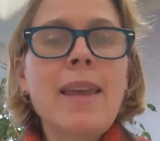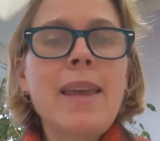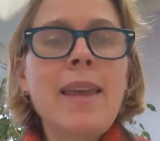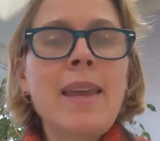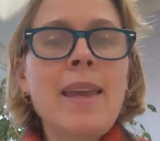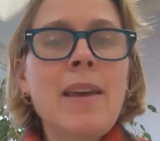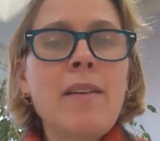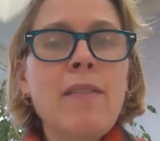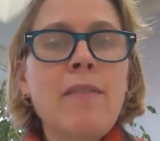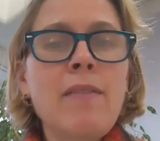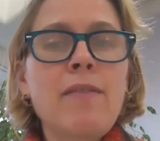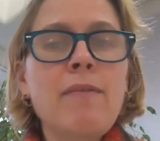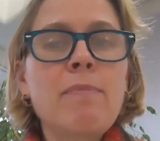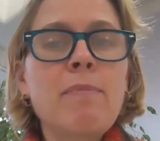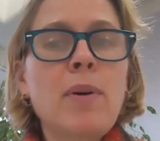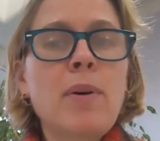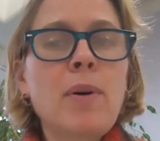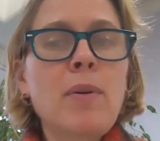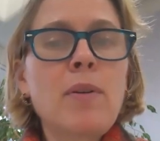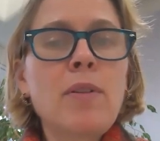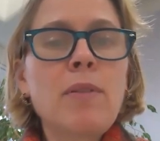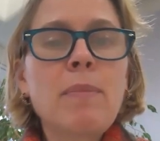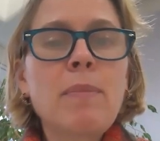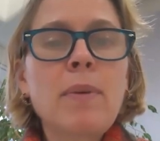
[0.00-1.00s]
If
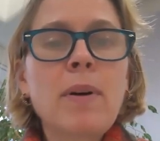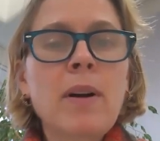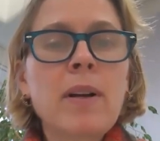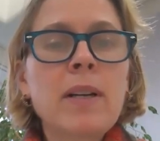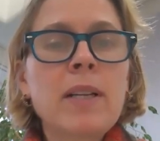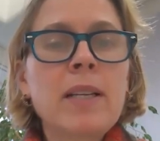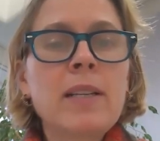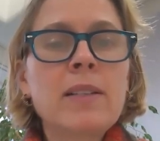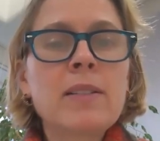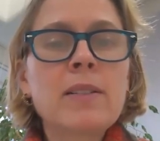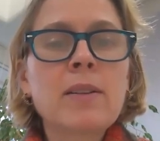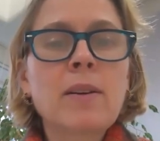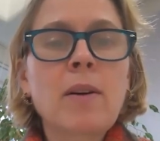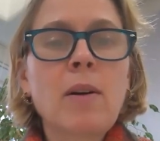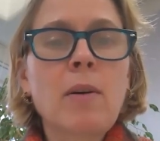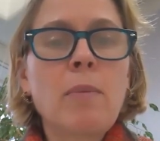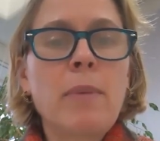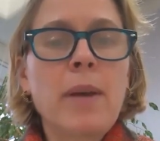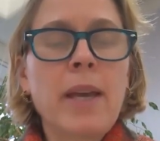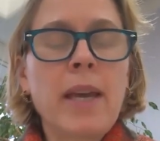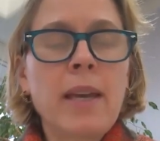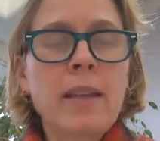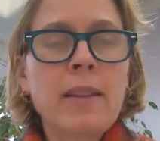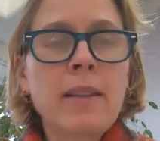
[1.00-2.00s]
both parties are
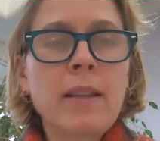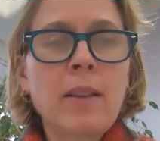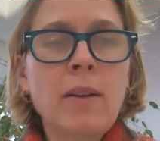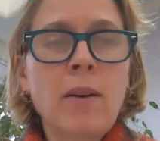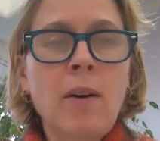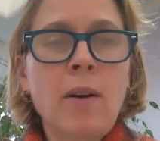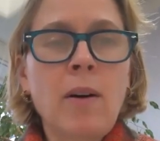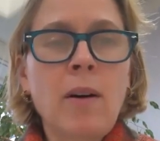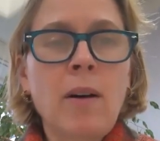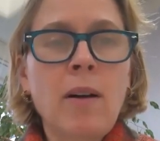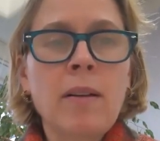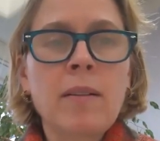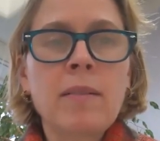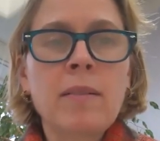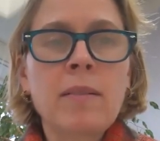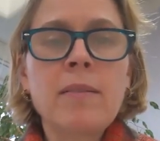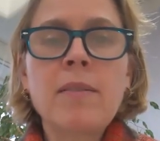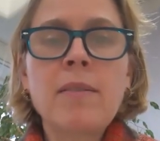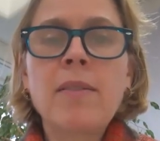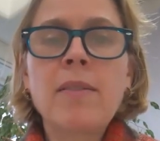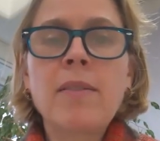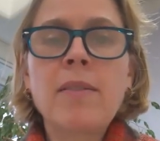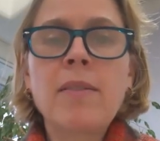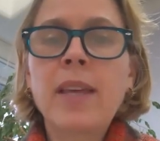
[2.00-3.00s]
obeying the law,
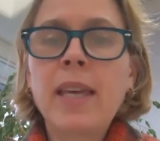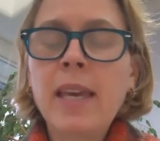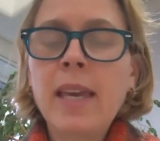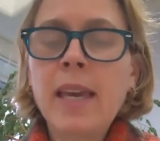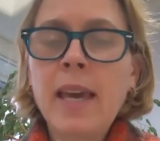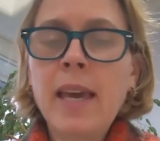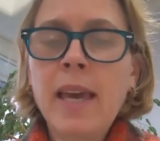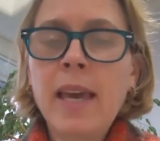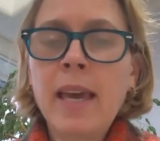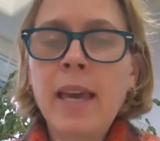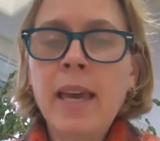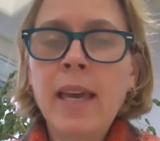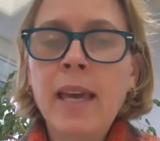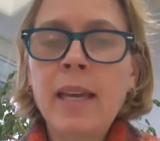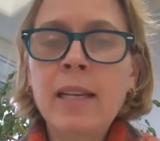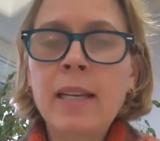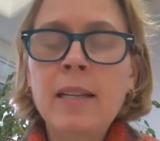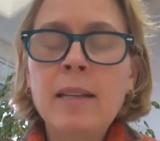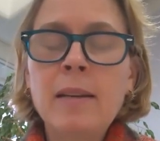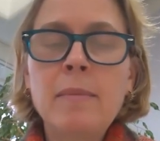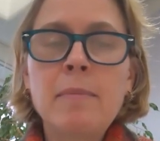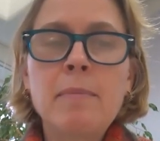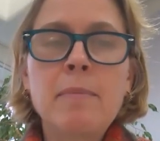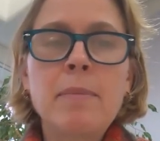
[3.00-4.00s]
thinking
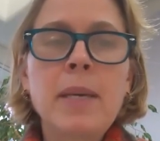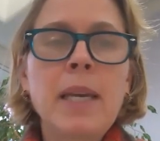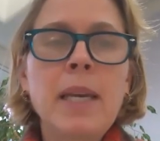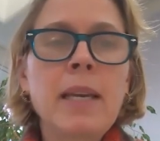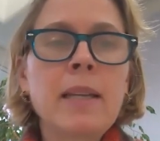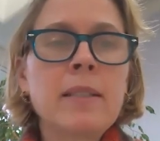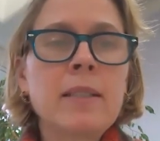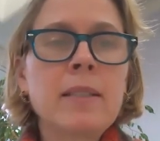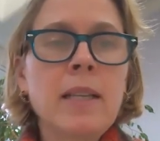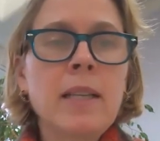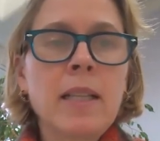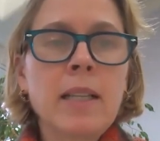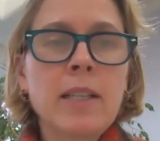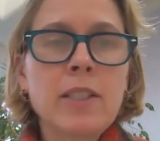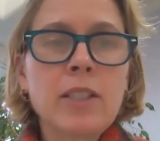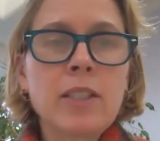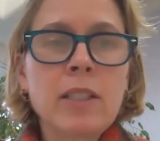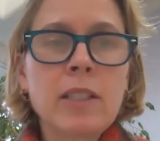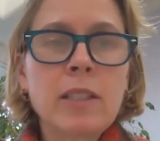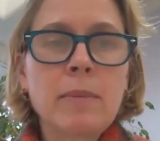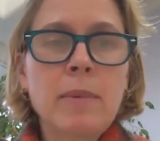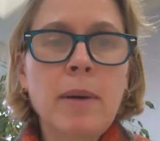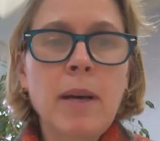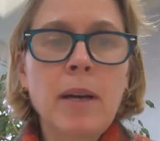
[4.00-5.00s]
ahead, being
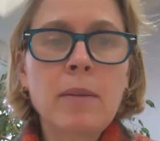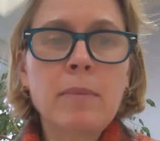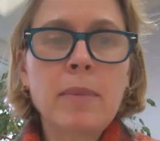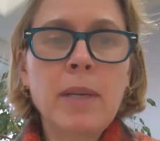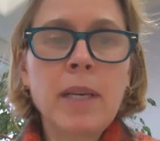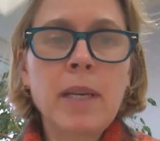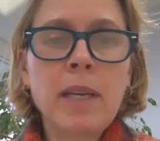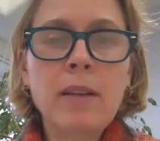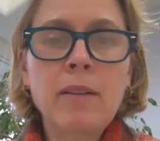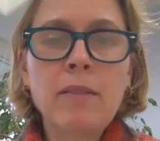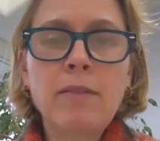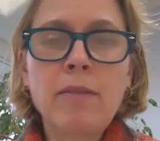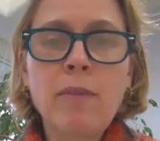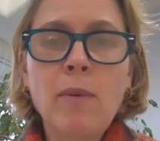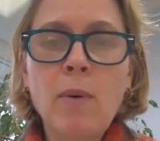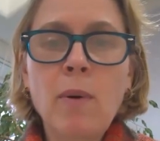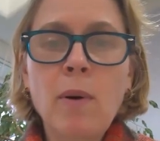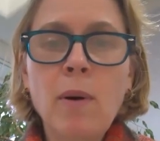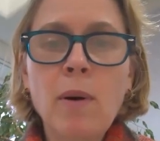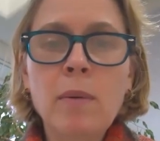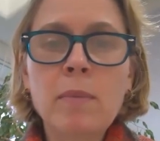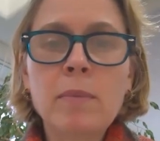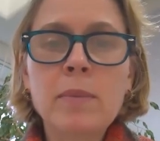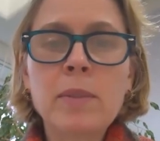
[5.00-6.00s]
diligent about being
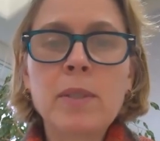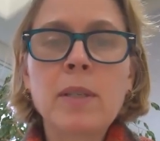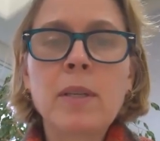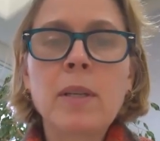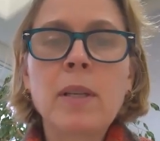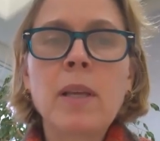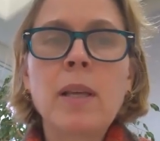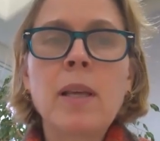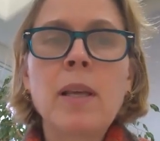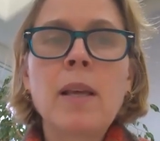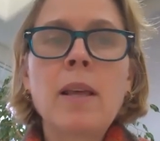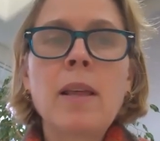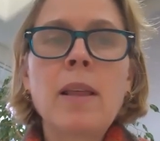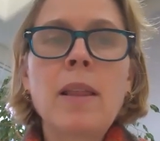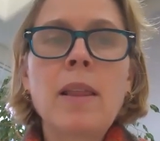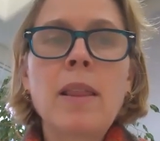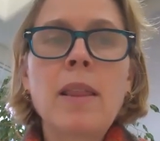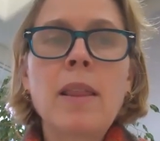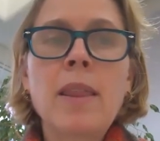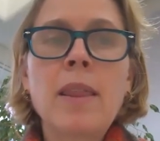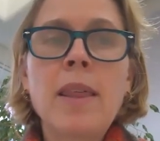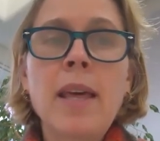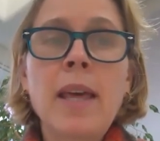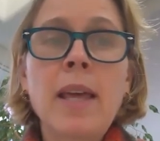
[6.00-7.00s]
informed,
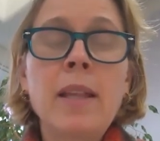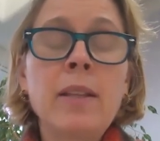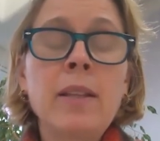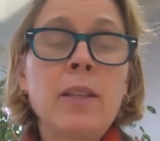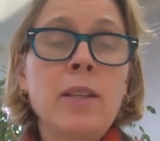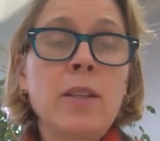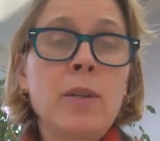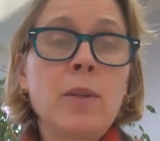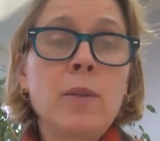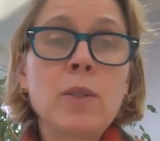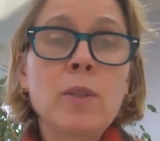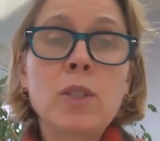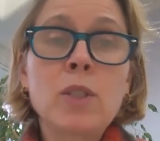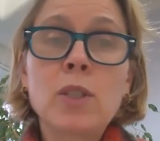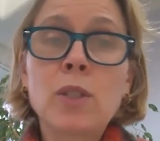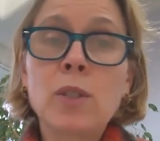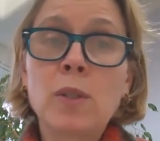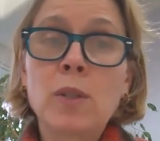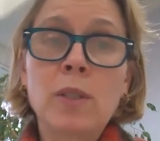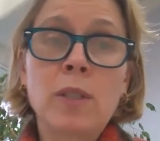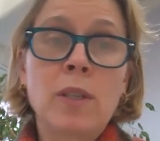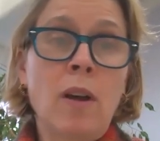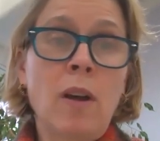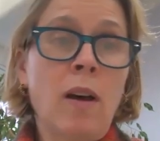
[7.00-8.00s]
then you
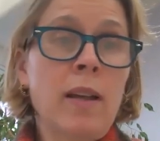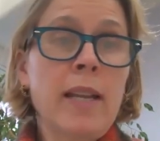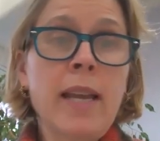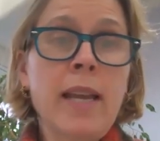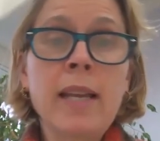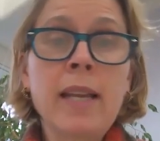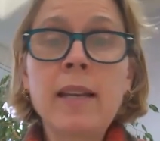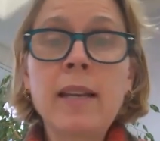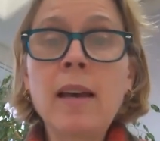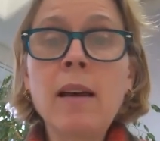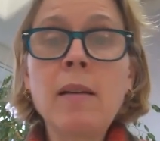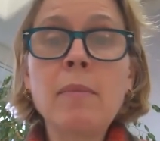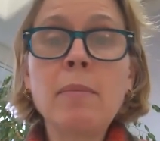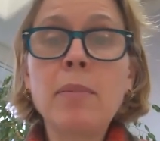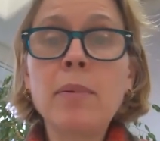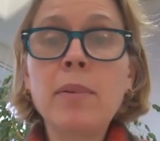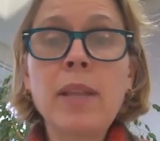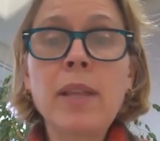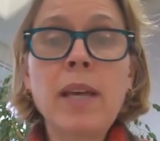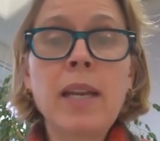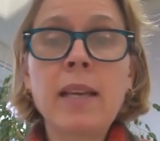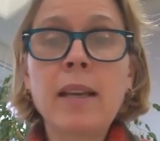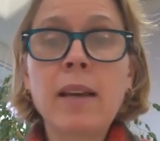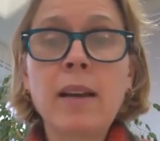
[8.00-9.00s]
should not end up with
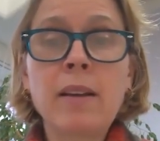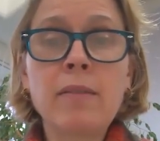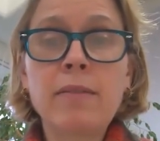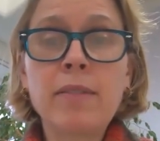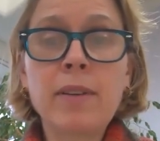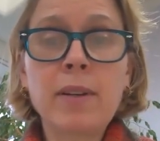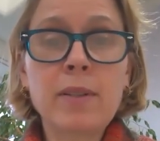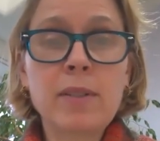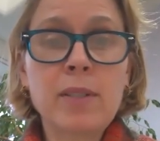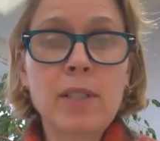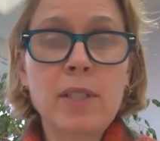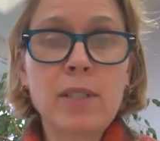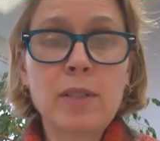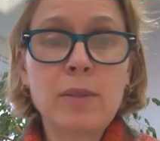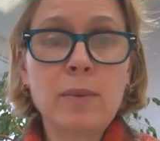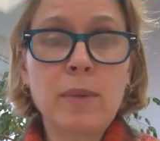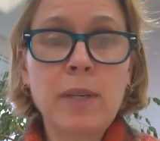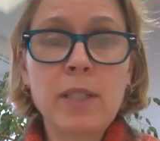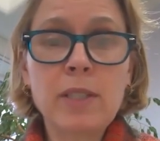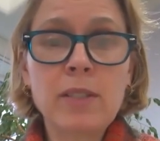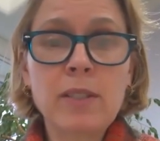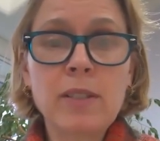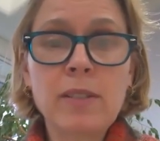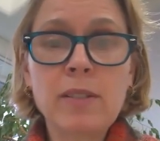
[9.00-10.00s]
any unfair
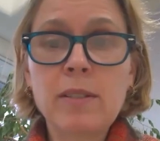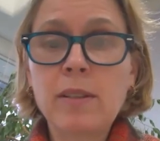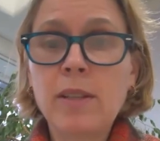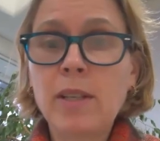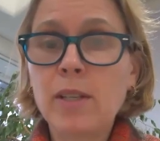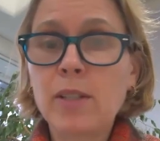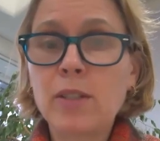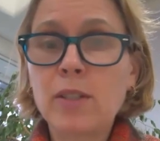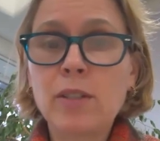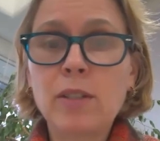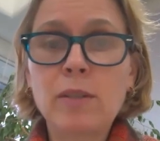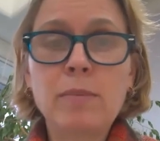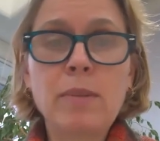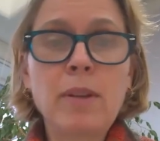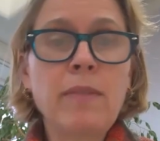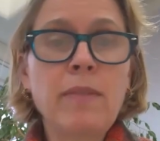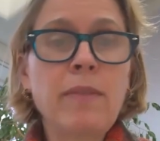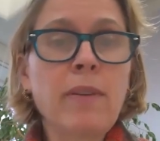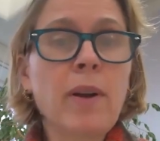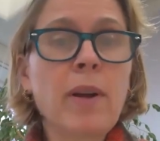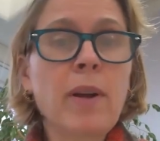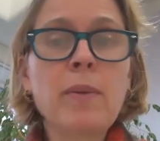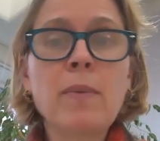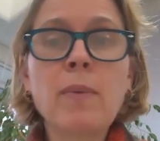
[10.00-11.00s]
situations. This should be
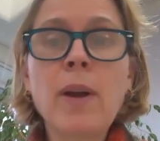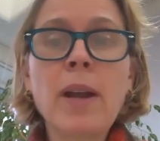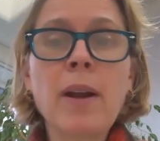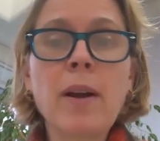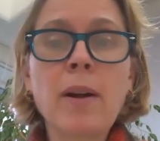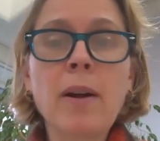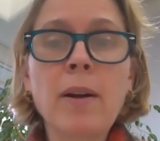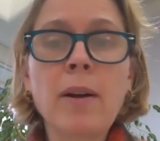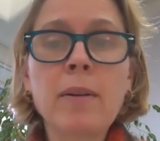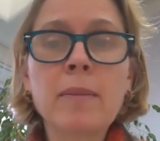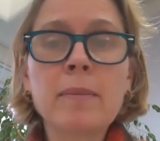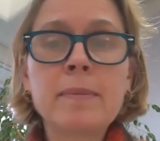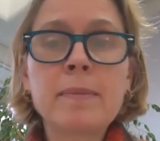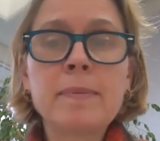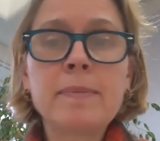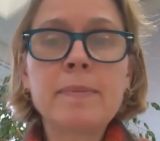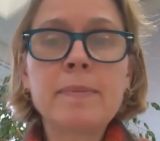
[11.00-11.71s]
very rare.